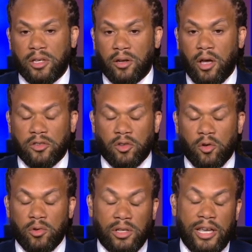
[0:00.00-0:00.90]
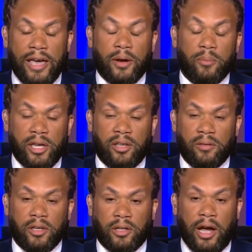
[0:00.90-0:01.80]
and also really animating
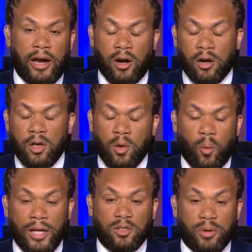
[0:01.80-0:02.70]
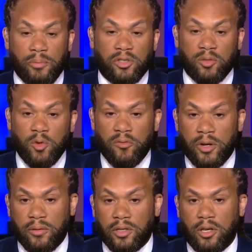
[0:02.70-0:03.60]
the entire white supremacist
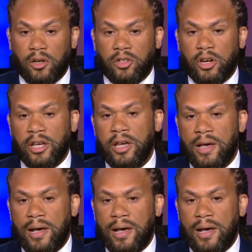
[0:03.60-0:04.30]
movement in this country.